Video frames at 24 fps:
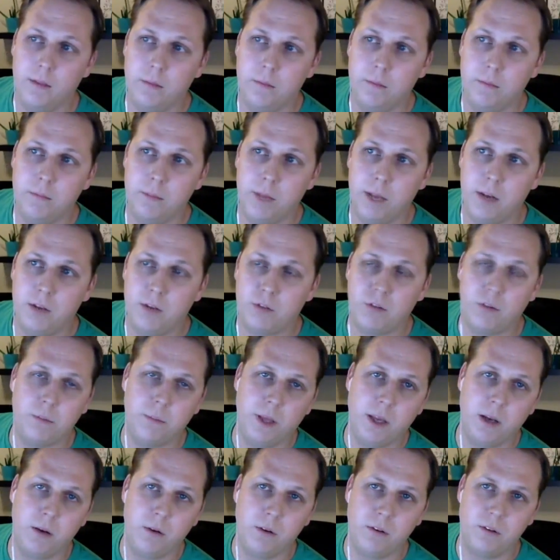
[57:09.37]
mainstream
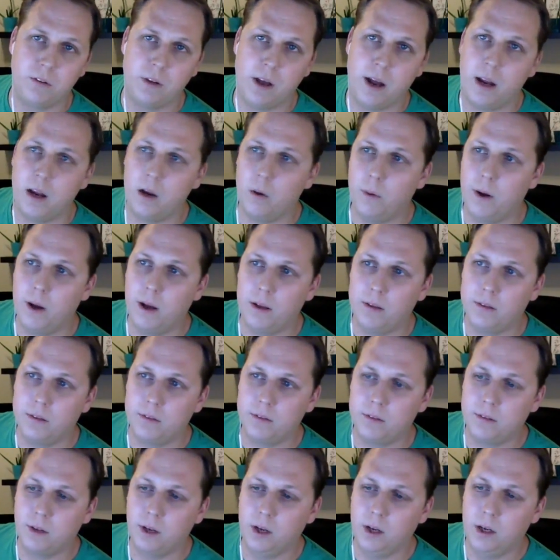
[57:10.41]
language,
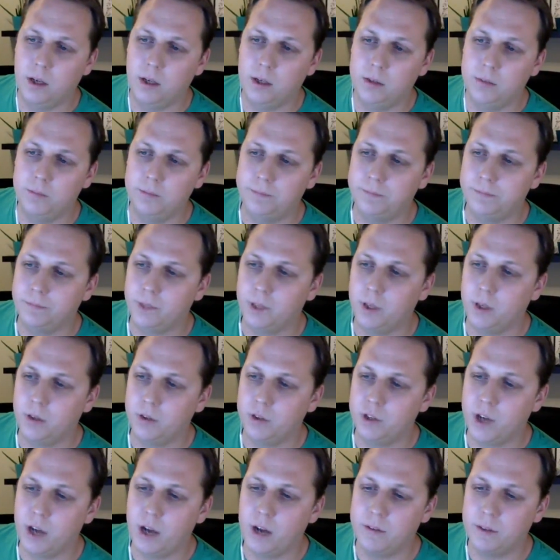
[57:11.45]
iOS,
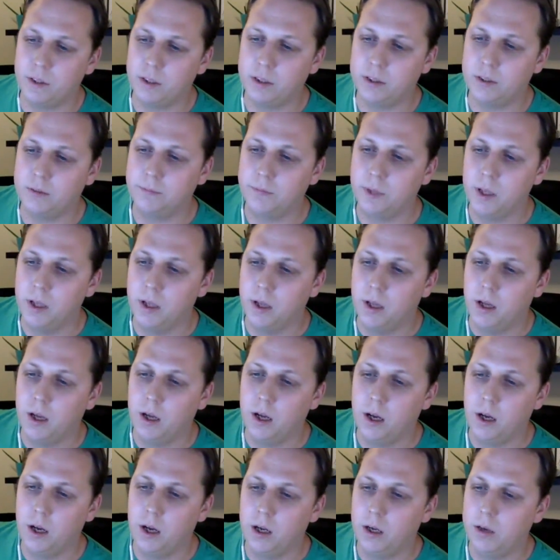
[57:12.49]
Java,
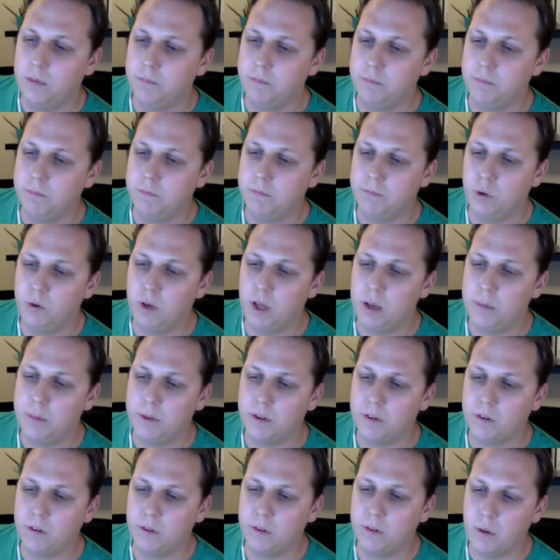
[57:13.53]
you
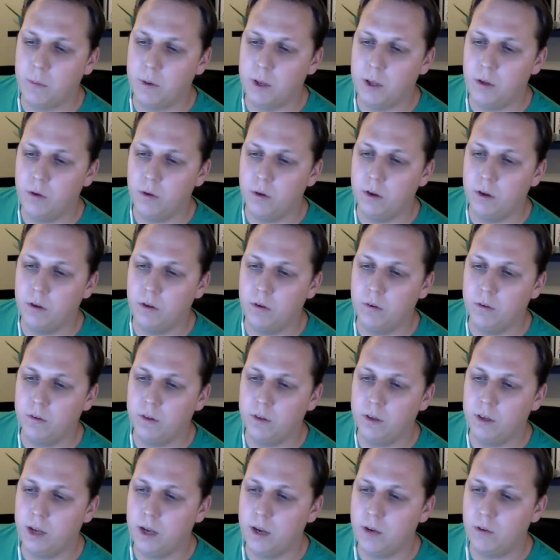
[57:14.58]
name it. So that way you can
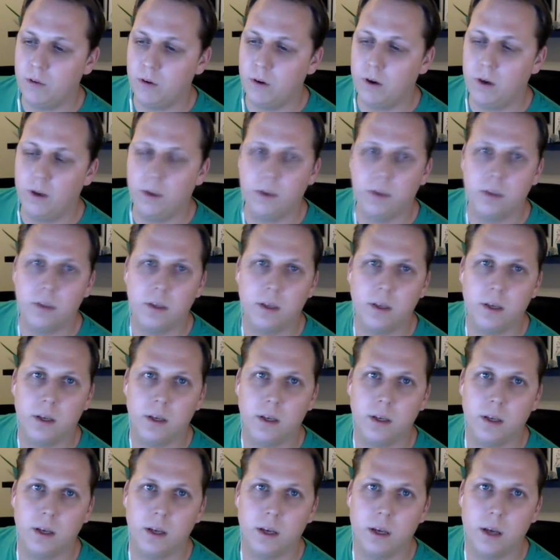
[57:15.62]
use it in Android
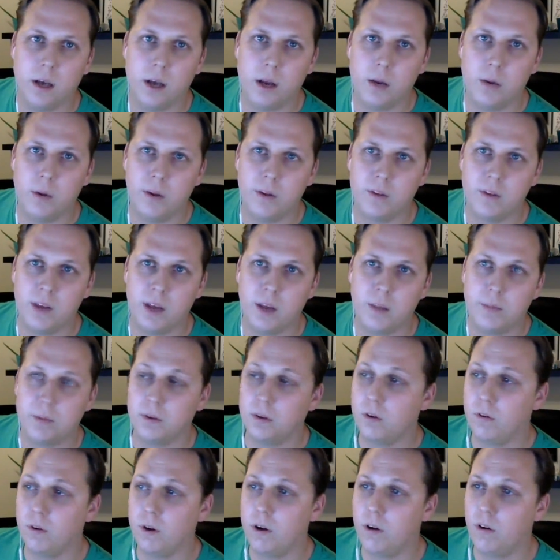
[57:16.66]
and iOS
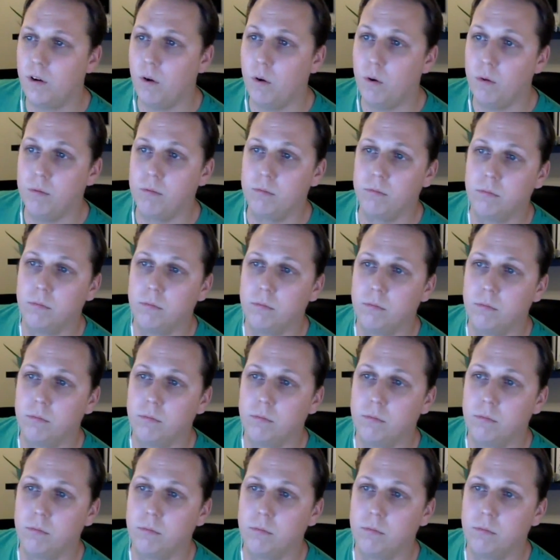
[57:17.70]
apps and create your own
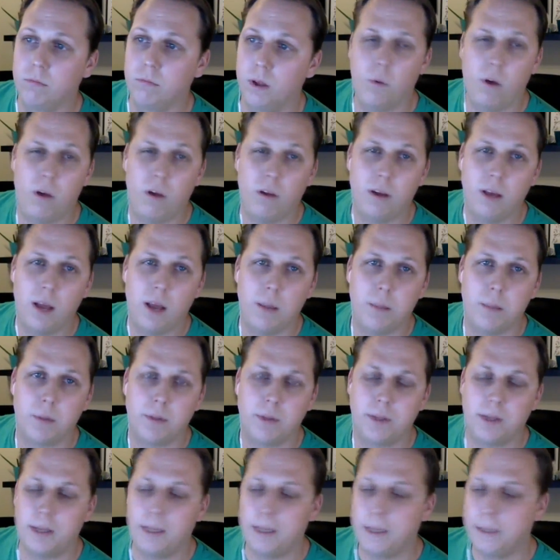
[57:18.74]
simple wallet app,